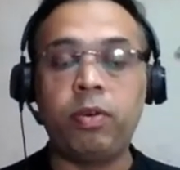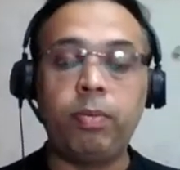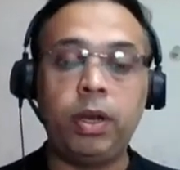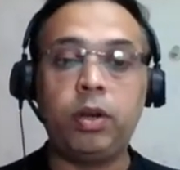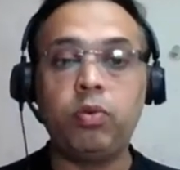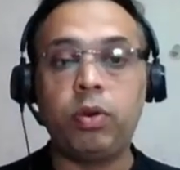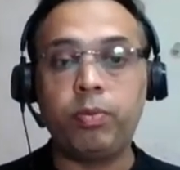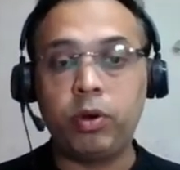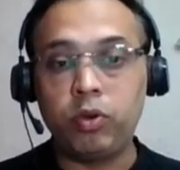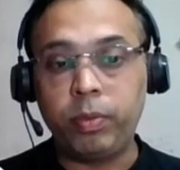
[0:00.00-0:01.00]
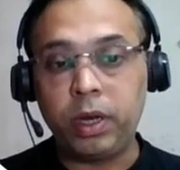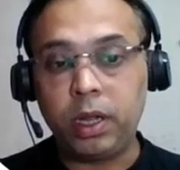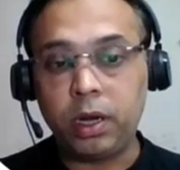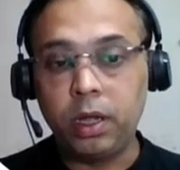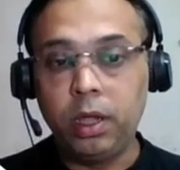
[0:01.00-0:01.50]
million to 1.2
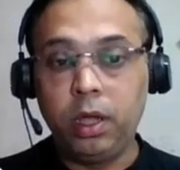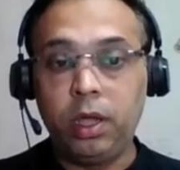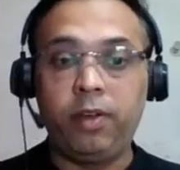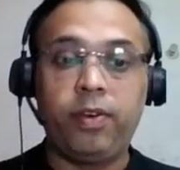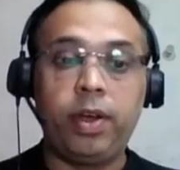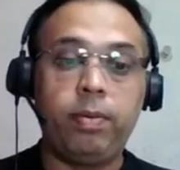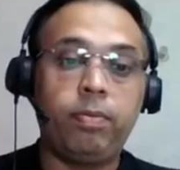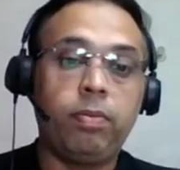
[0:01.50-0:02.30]
million? If I'm